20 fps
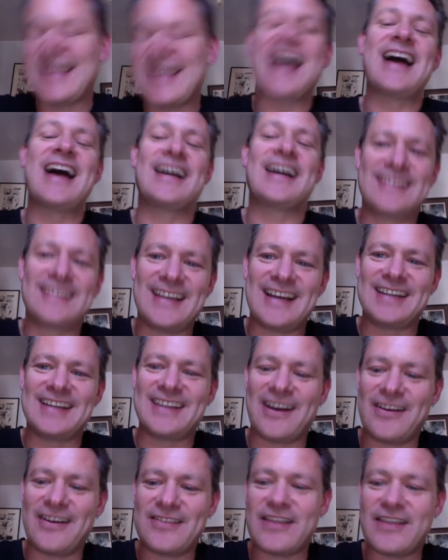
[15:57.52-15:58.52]
Yeah.
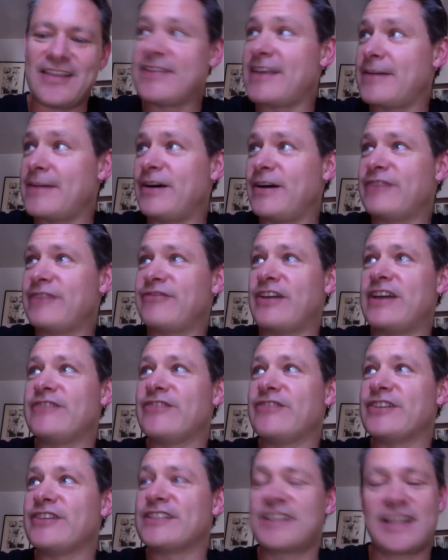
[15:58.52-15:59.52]
No, they're my
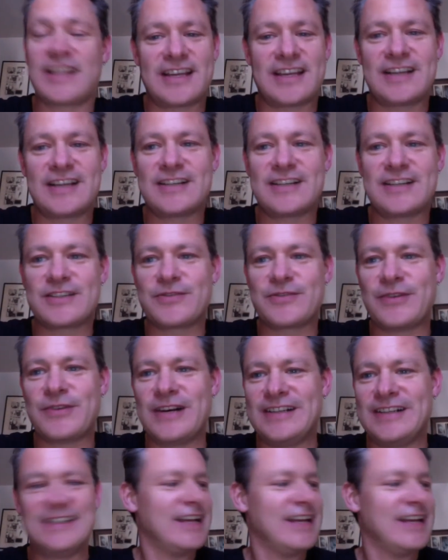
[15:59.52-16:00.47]
favourites, I think, as well.